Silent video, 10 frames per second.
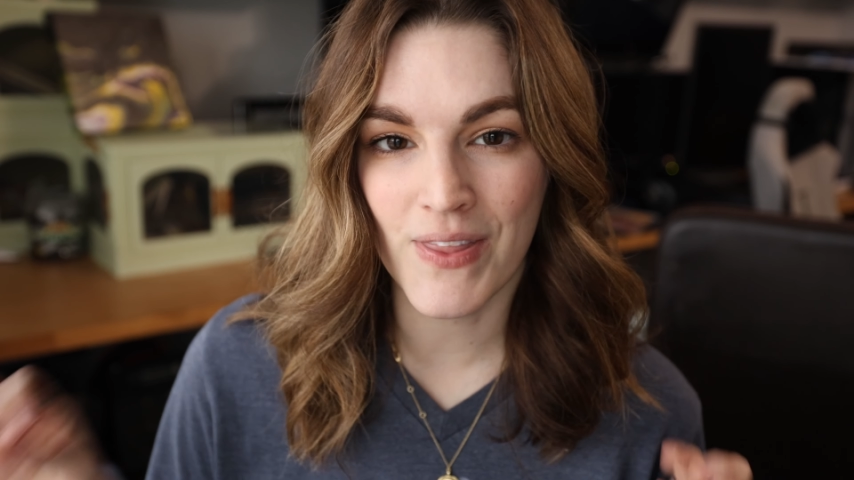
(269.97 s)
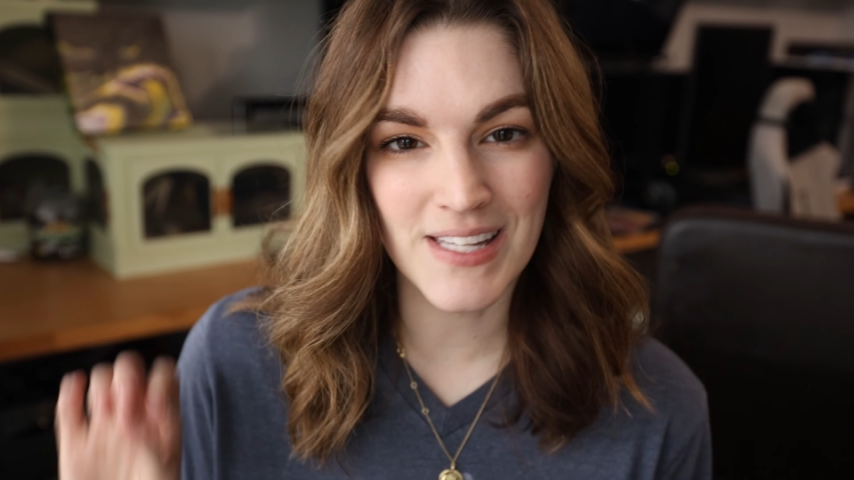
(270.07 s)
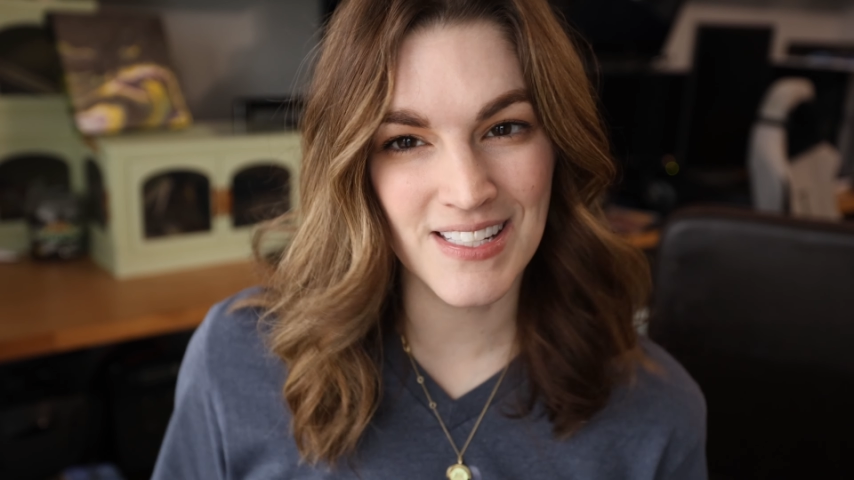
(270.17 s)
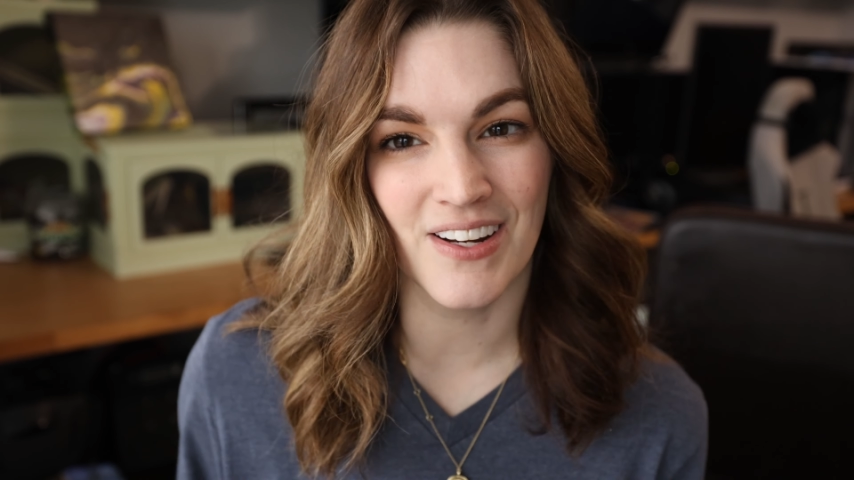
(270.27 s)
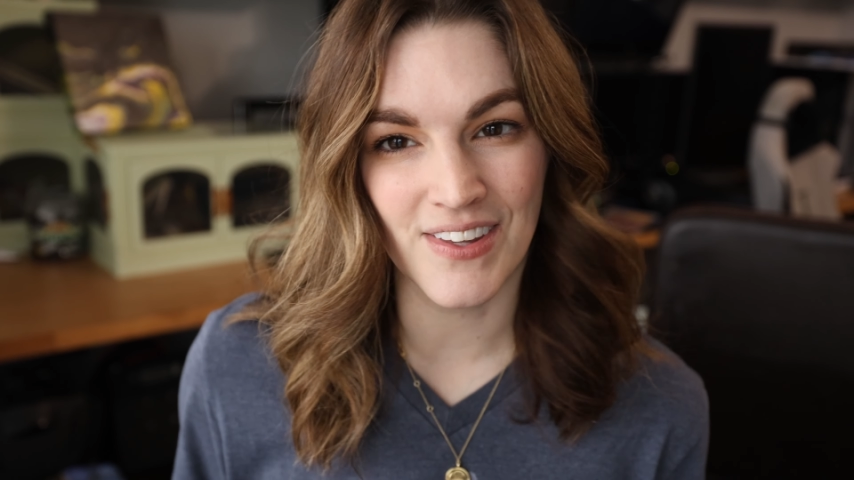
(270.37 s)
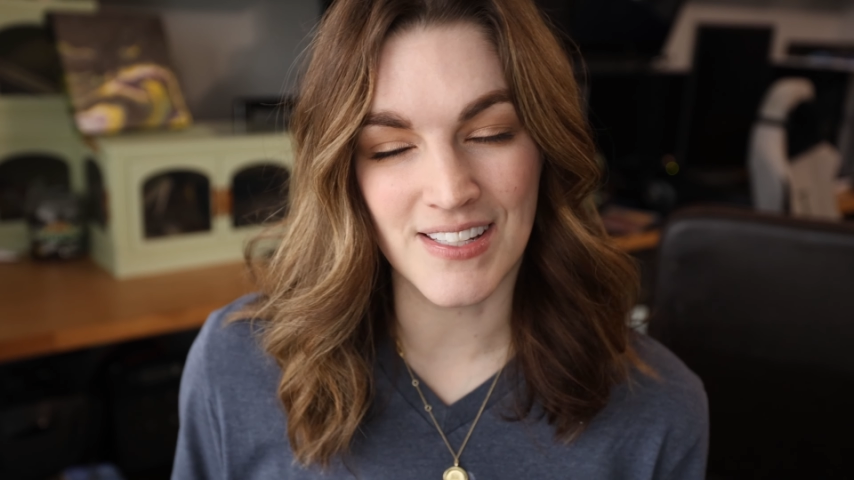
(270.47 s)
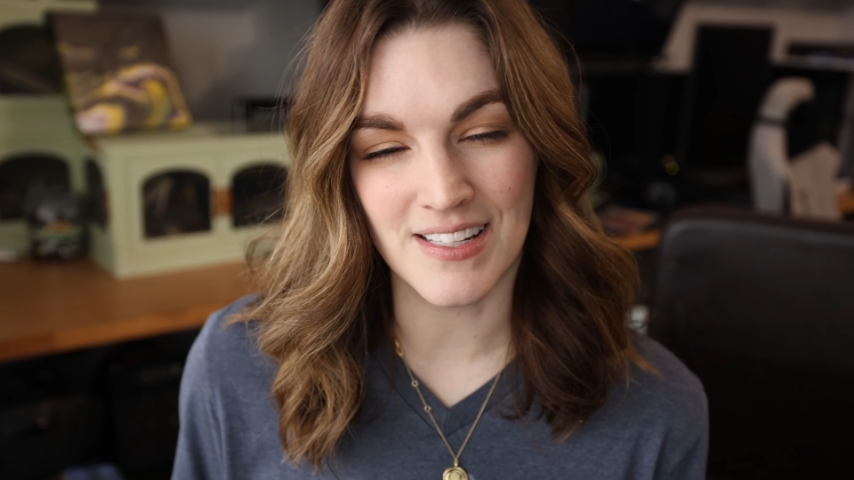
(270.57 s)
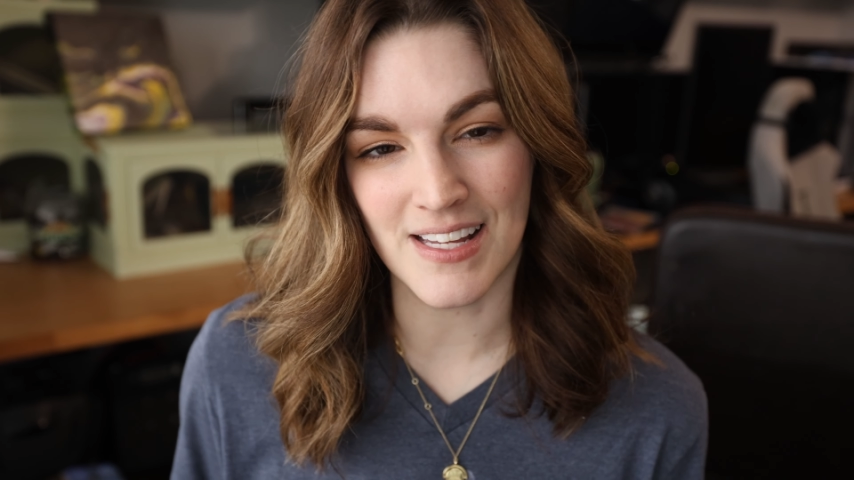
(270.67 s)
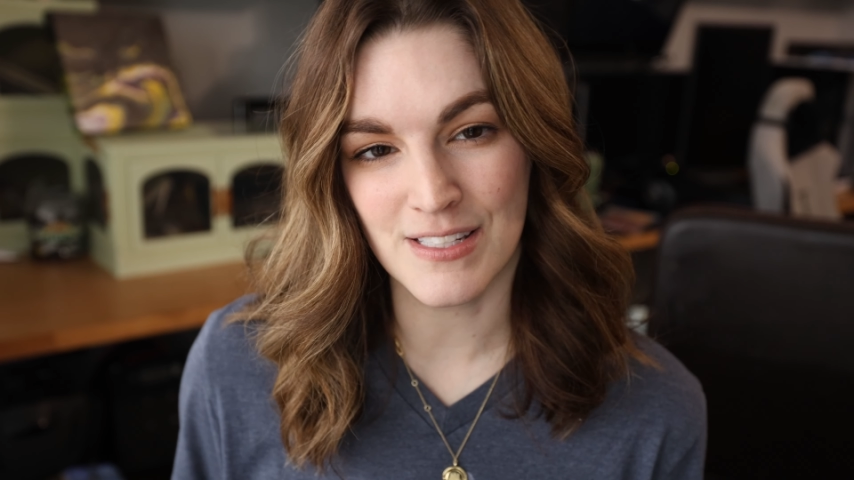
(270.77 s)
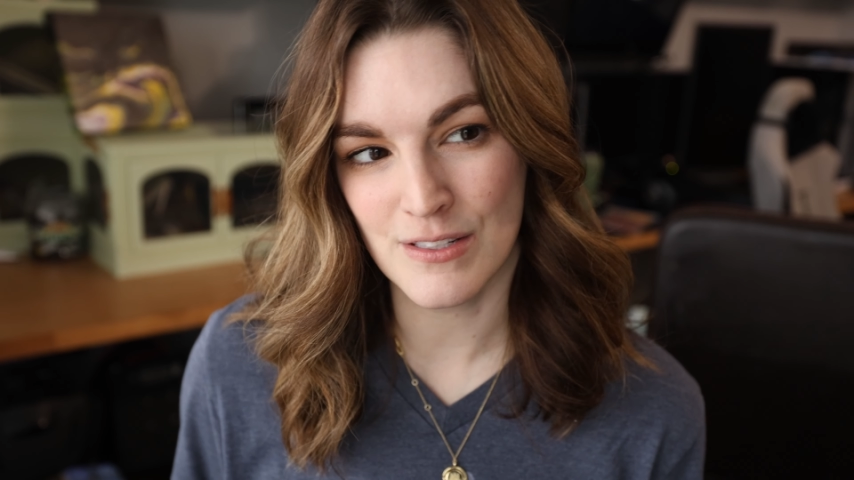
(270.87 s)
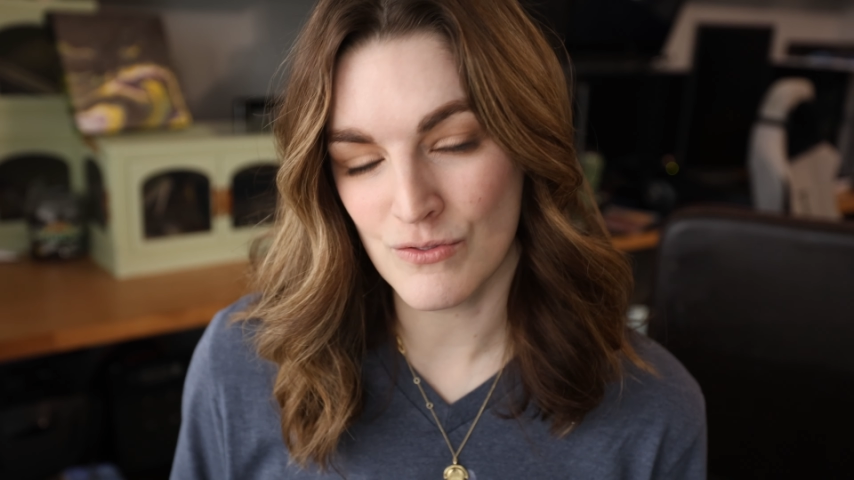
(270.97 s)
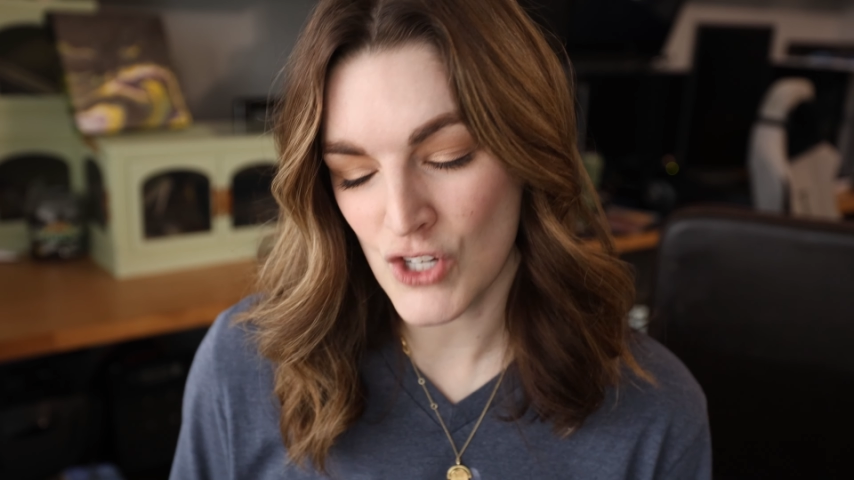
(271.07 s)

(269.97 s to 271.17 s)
but that's not on this list